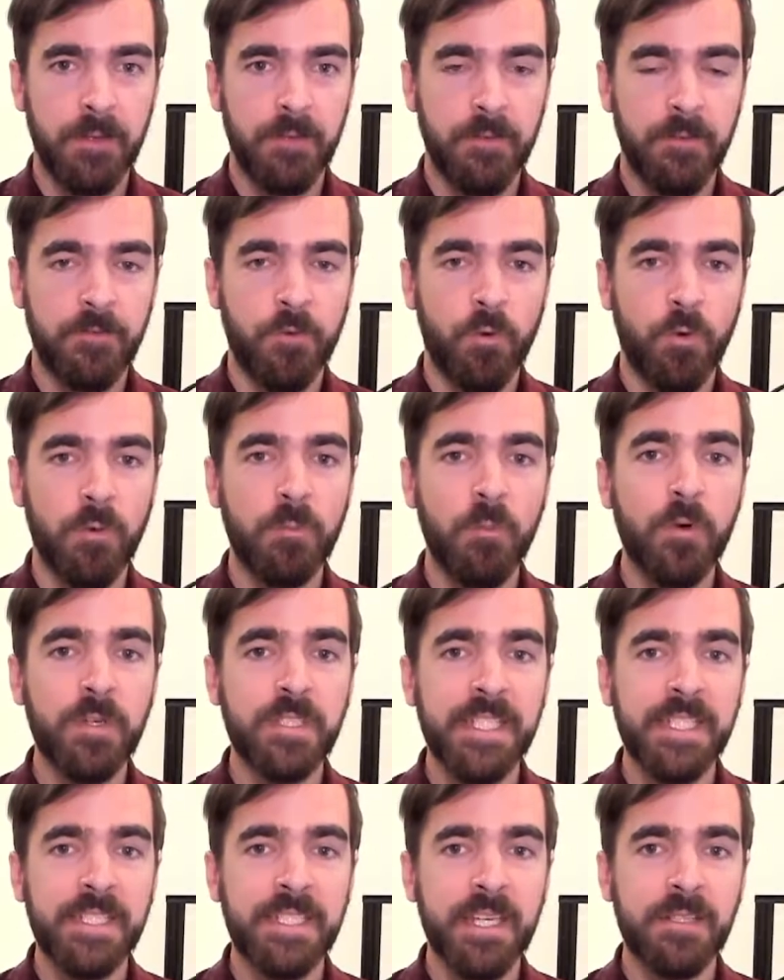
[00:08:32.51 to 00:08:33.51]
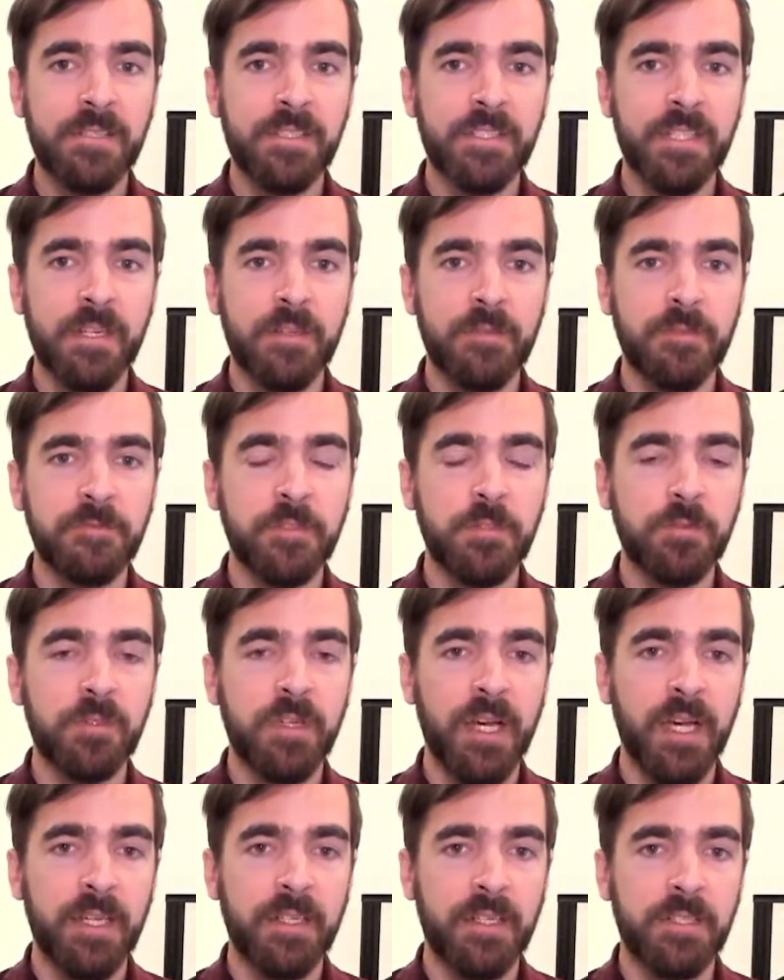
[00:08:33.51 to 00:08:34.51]
For more details and a full
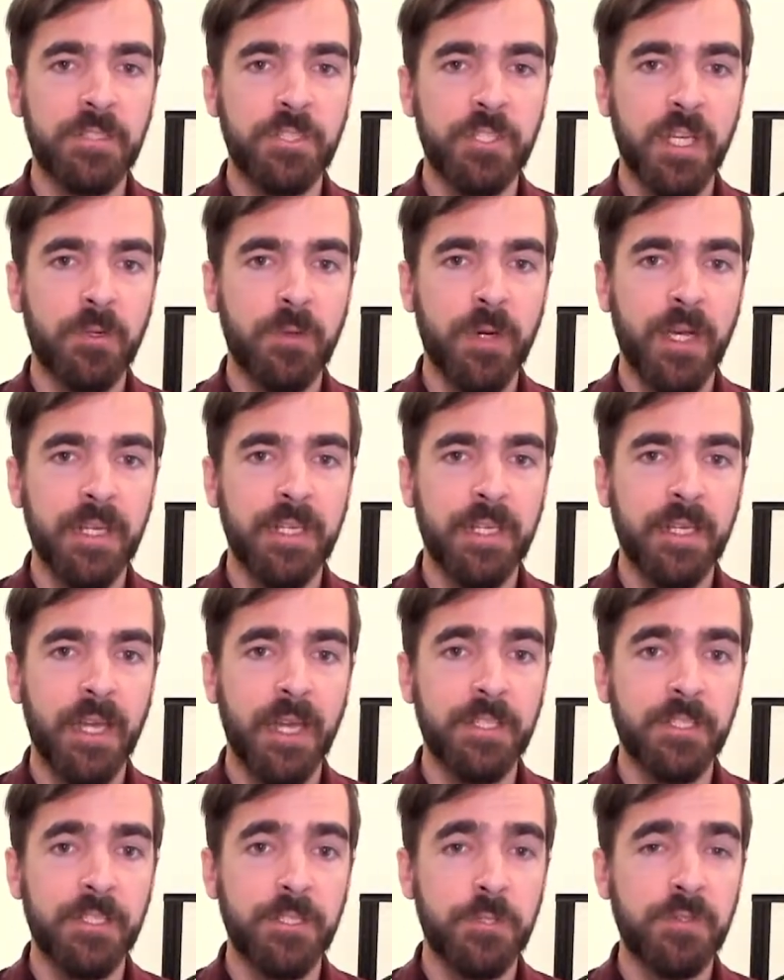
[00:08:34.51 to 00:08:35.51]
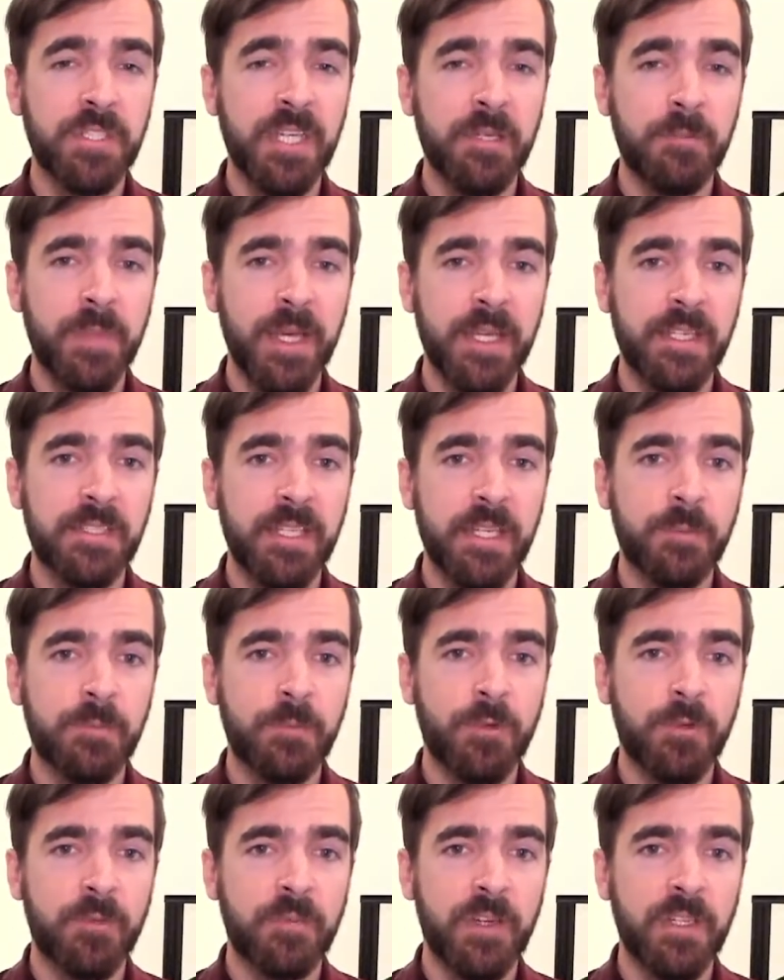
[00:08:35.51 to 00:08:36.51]
guide on generating and using baseline
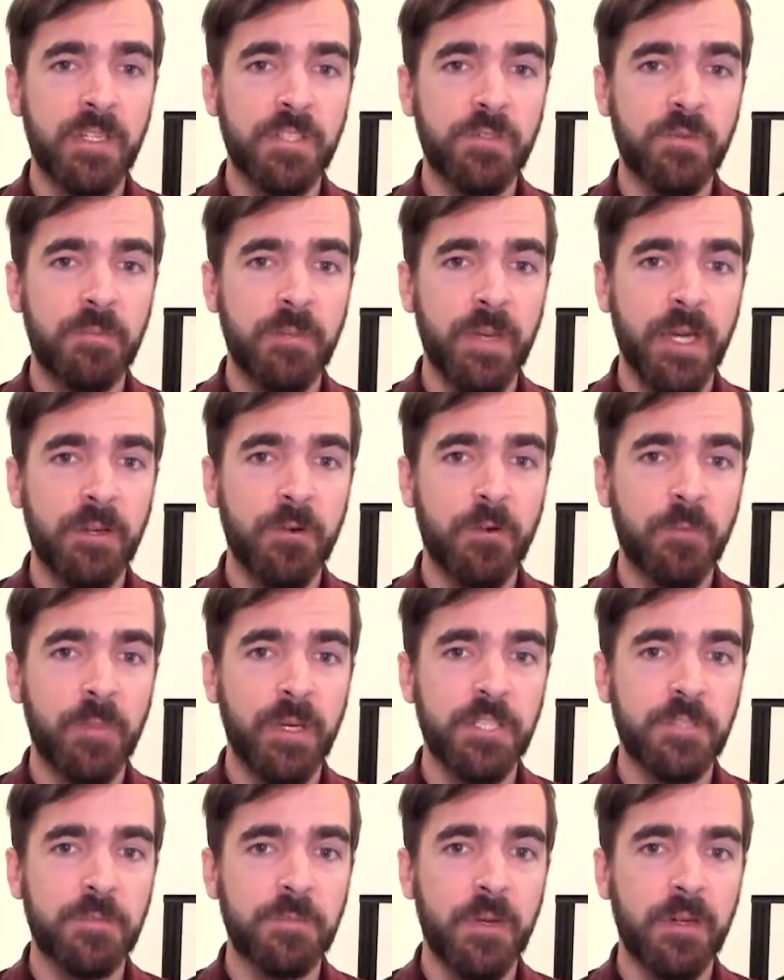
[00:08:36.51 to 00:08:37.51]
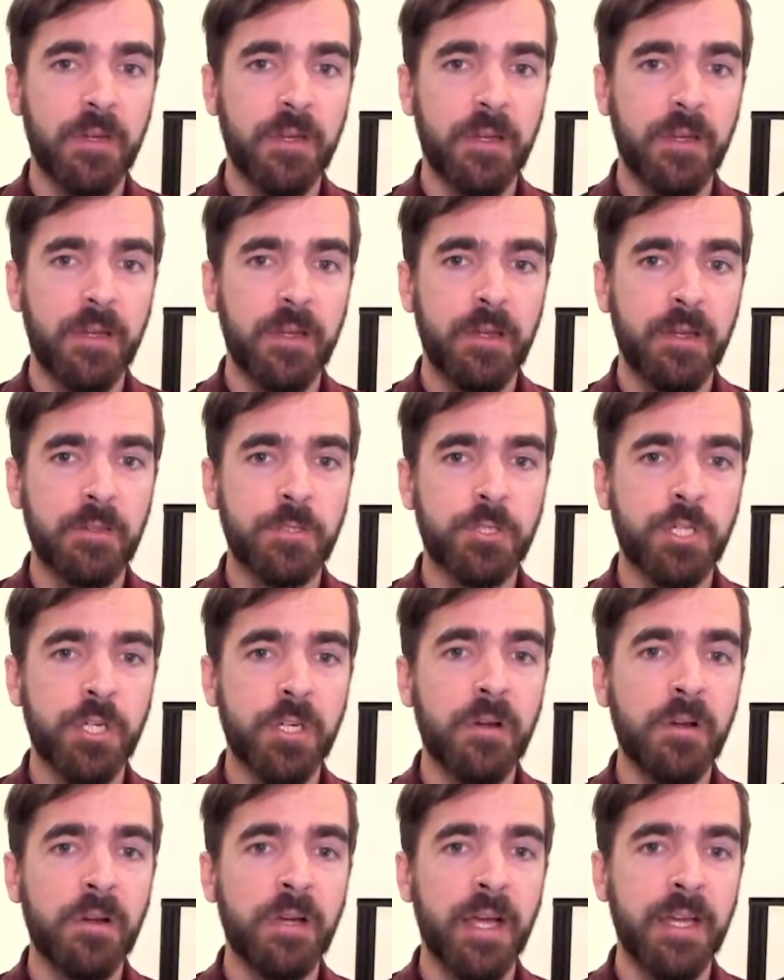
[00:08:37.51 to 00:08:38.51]
profiles with macro benchmark,
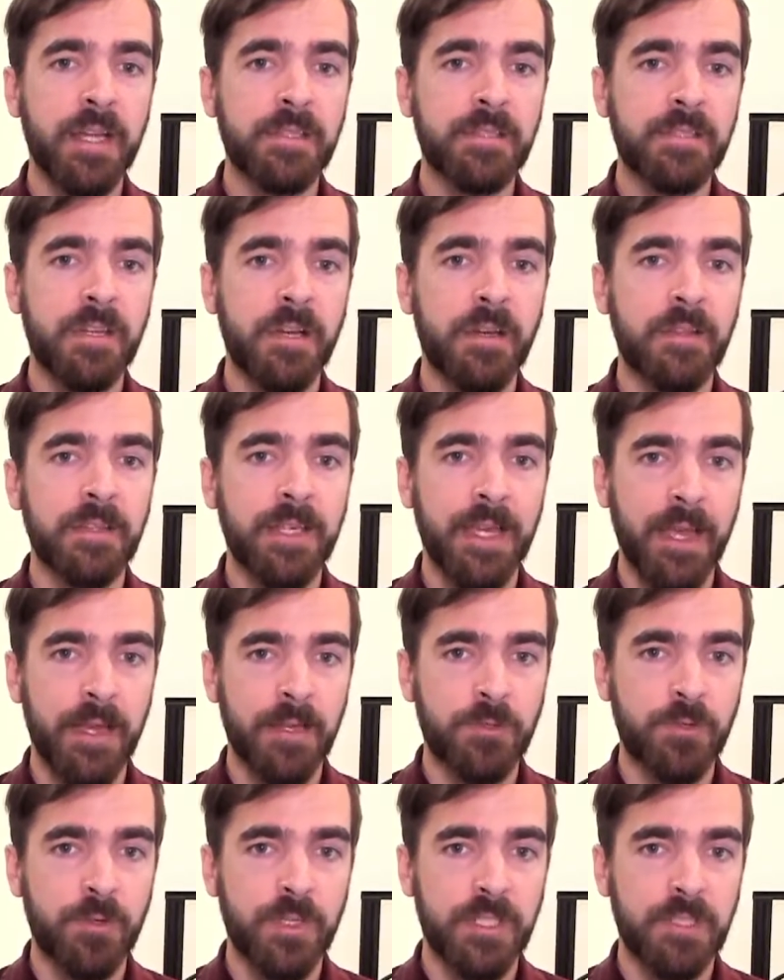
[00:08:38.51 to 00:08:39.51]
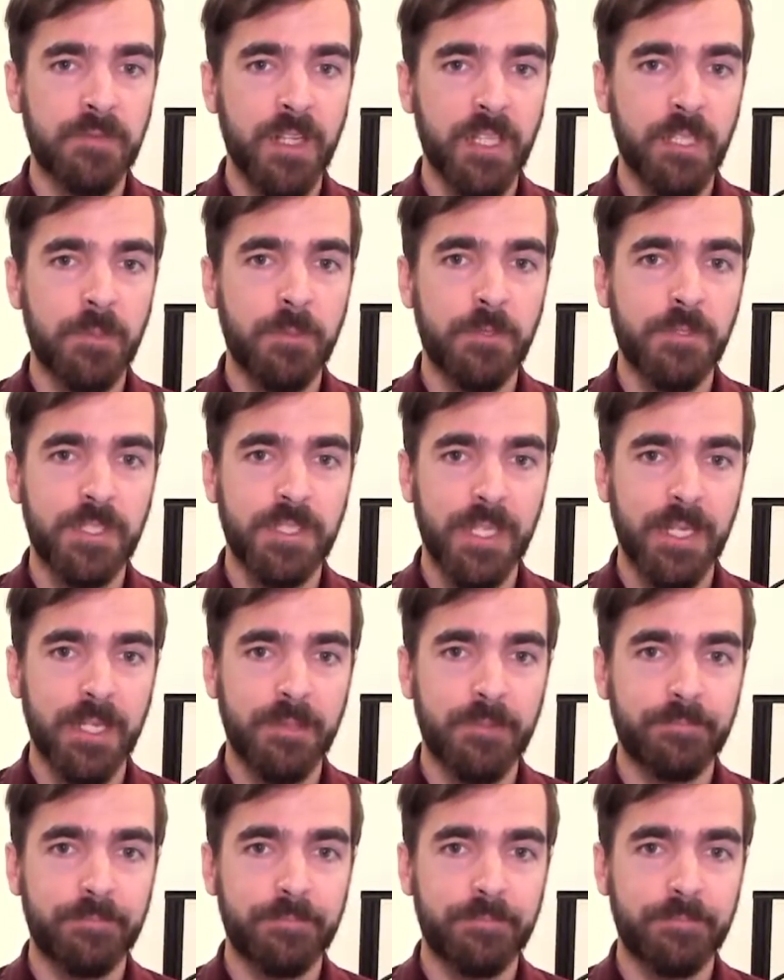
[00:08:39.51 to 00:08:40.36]
check our guidance on the Android developers site.